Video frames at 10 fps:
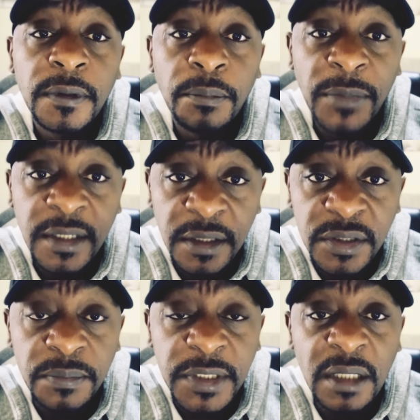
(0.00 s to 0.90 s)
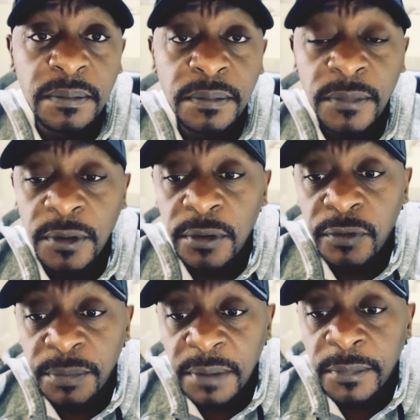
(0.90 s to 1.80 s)
but at the same time,
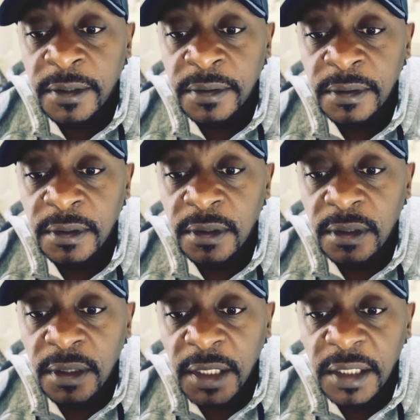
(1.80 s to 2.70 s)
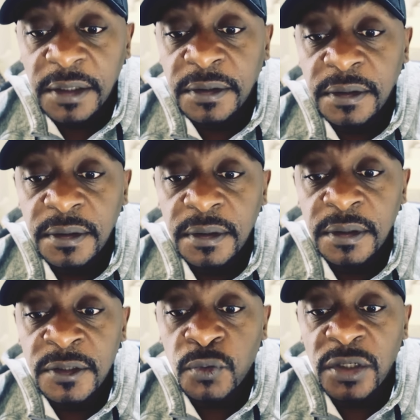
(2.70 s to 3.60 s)
remember, healing
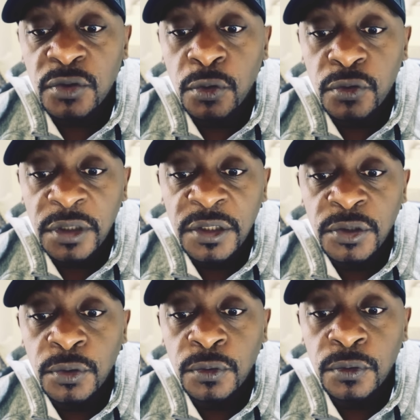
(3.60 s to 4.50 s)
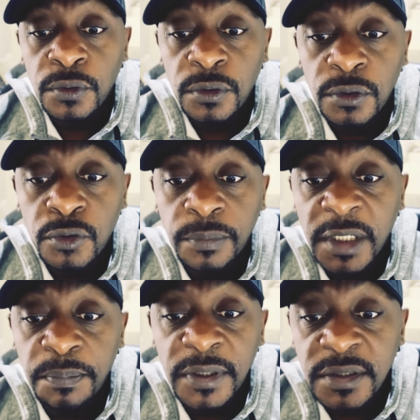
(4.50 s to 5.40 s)
is what is going to get you to a
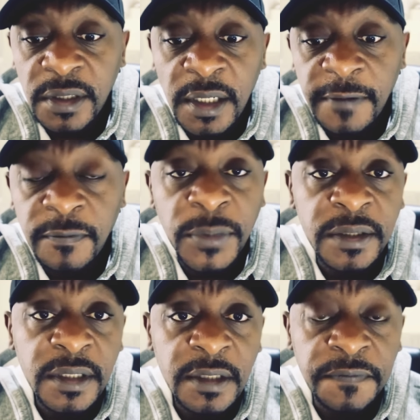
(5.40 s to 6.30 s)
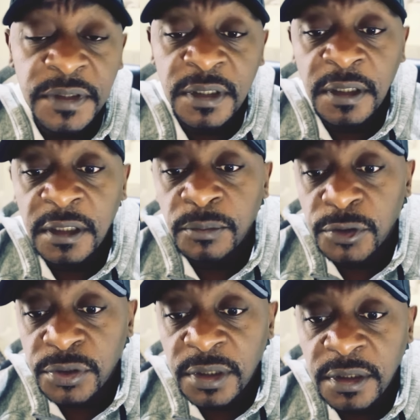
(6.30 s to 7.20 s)
better place in life, mentally, physically,
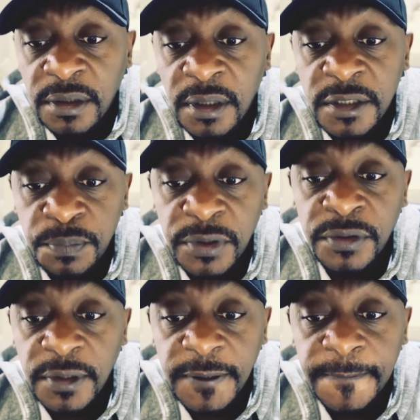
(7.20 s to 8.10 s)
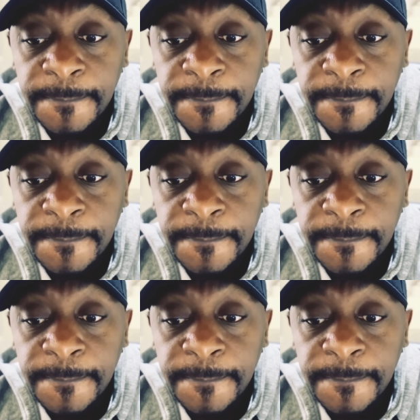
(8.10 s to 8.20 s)
emotionally, and spiritually.